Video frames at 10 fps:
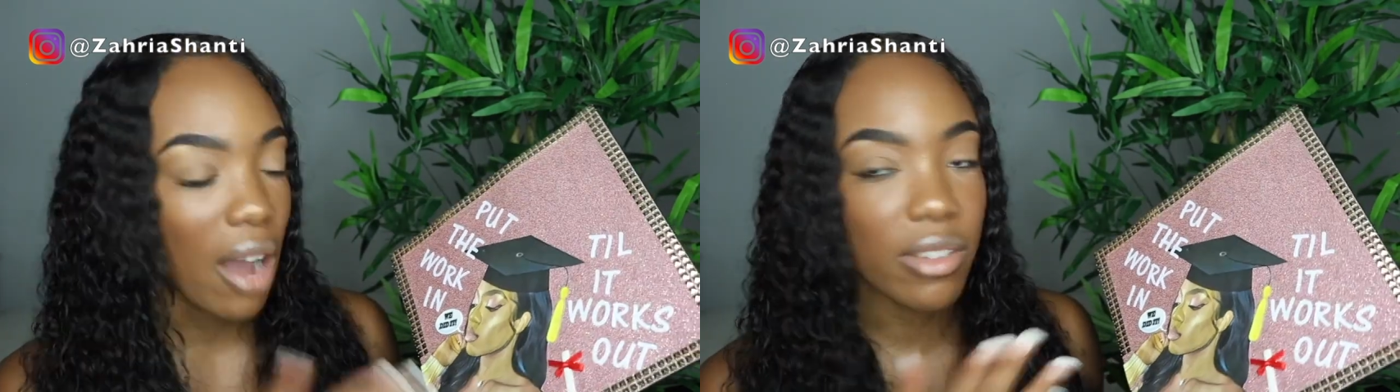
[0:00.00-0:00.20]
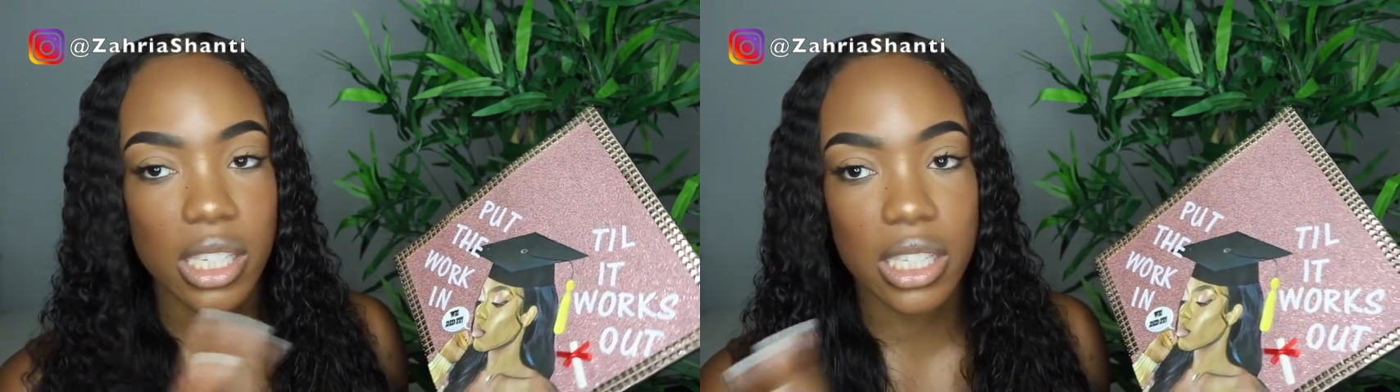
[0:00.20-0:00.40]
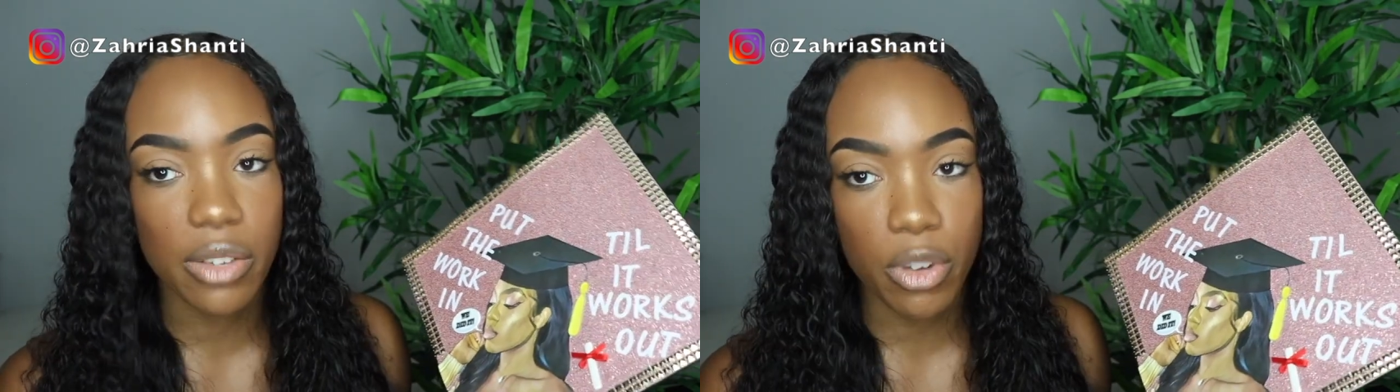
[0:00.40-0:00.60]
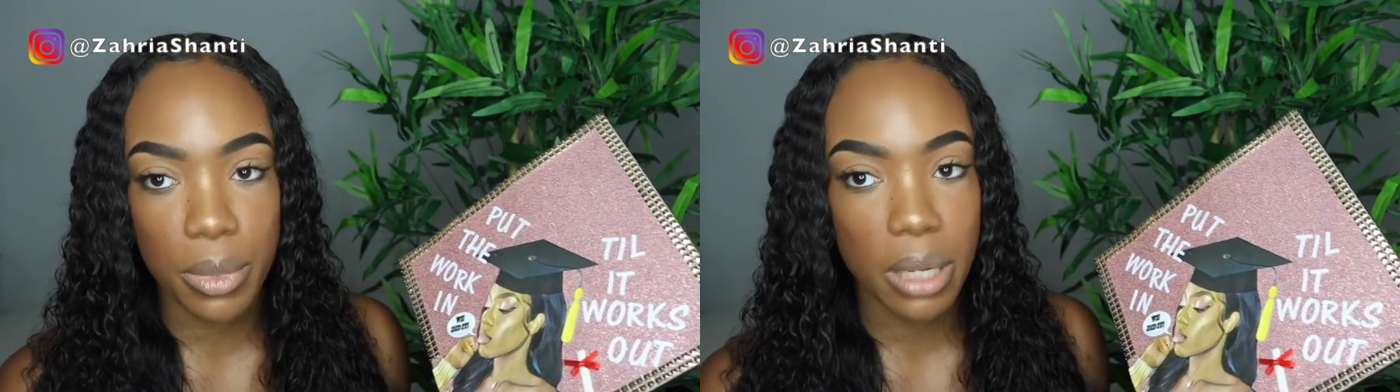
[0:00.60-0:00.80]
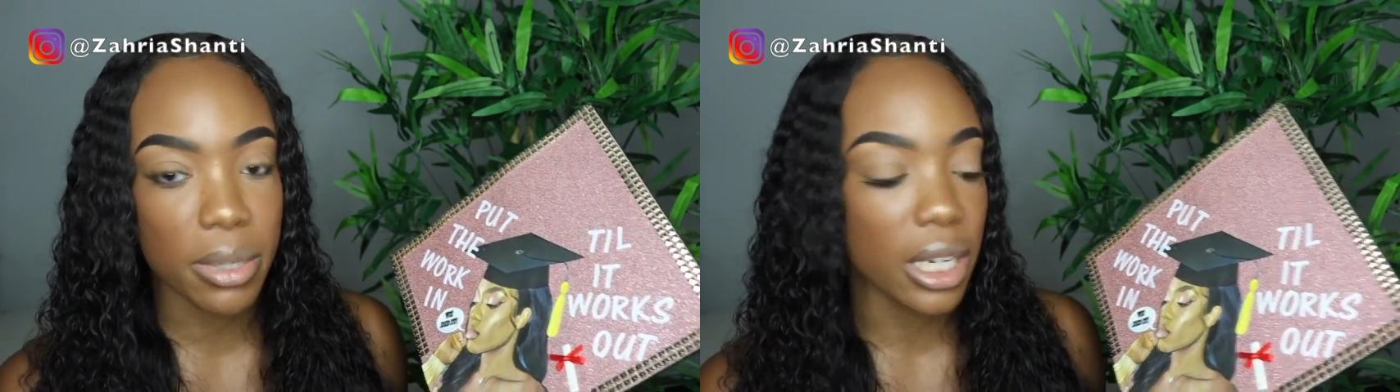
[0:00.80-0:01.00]
obviously except for
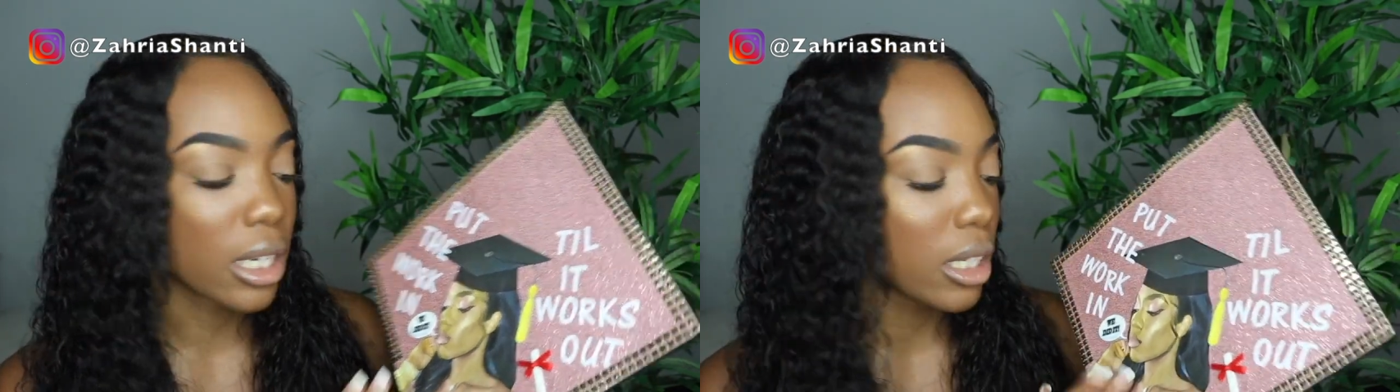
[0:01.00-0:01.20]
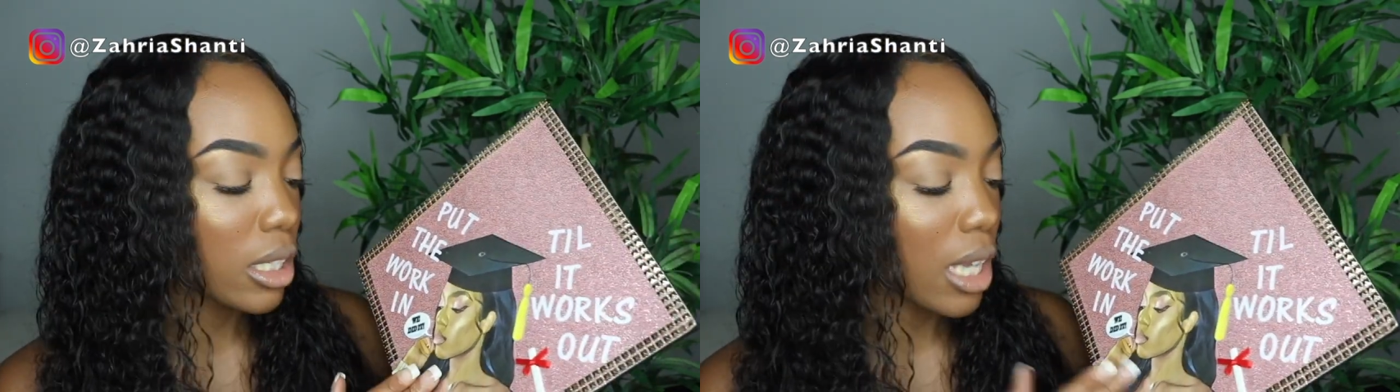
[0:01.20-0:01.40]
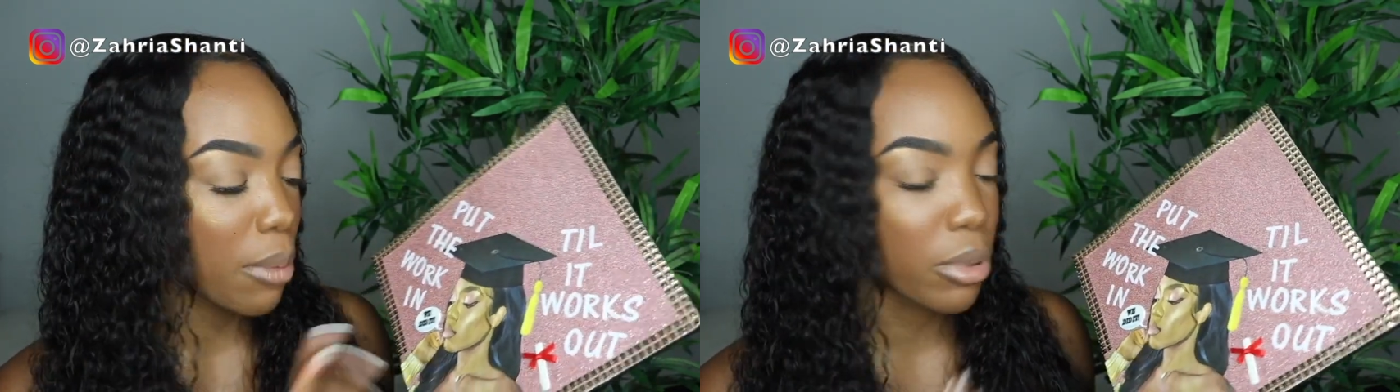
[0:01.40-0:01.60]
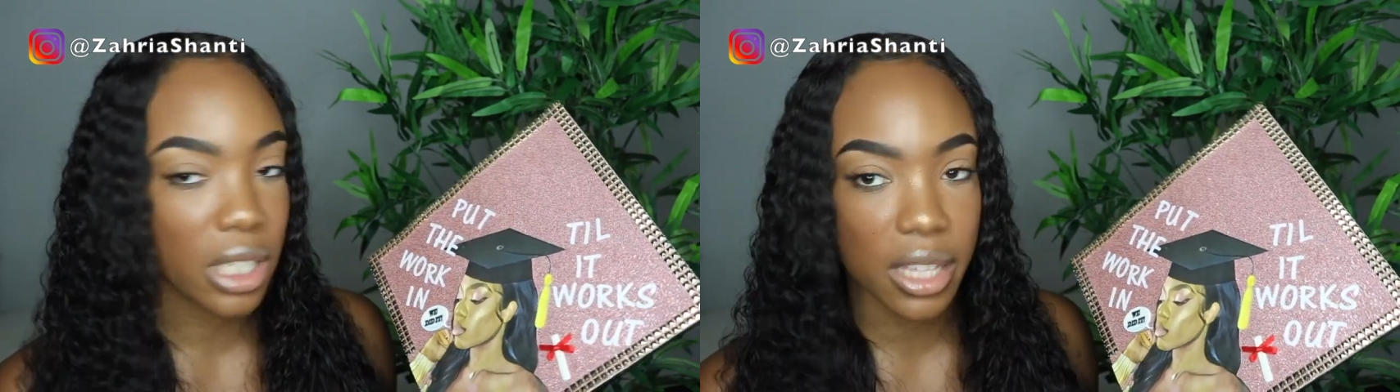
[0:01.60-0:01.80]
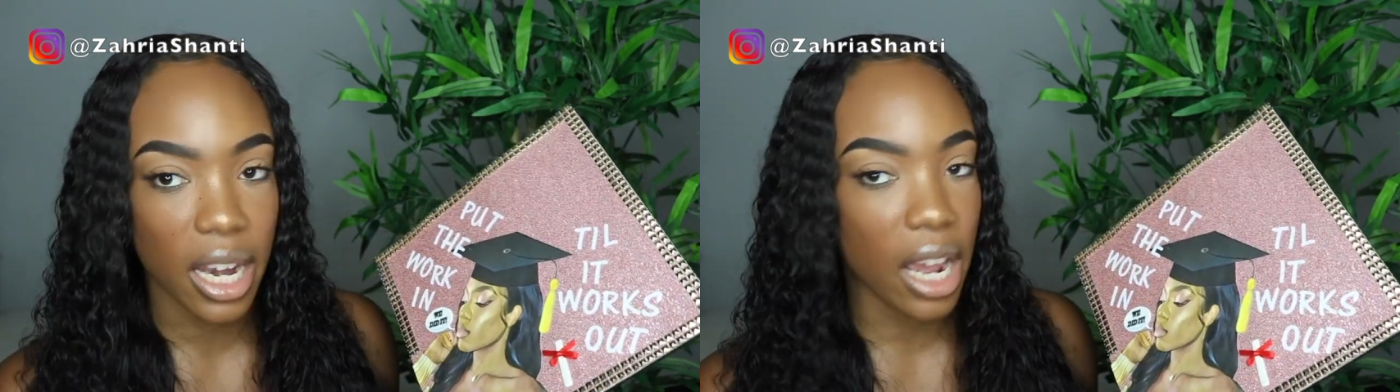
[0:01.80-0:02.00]
me because I
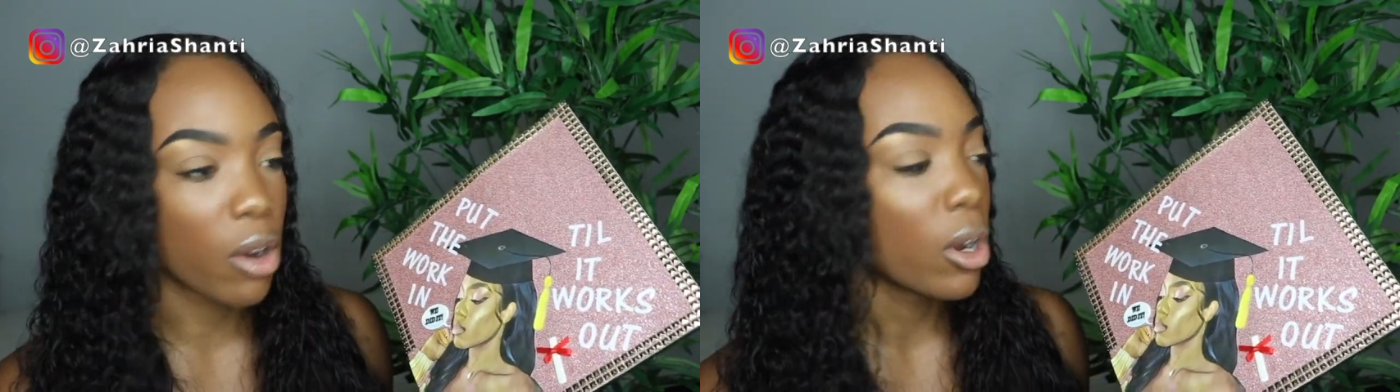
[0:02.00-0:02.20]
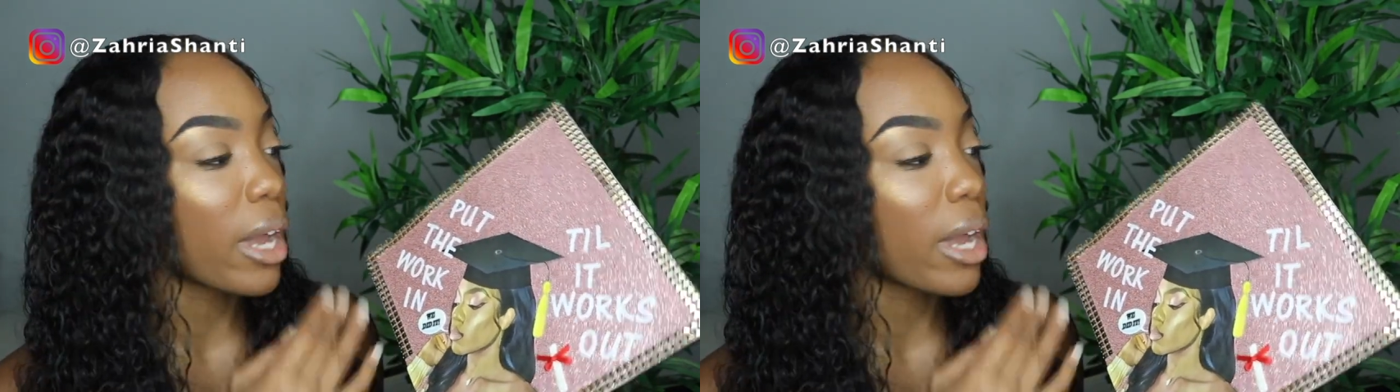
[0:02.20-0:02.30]
printed that out,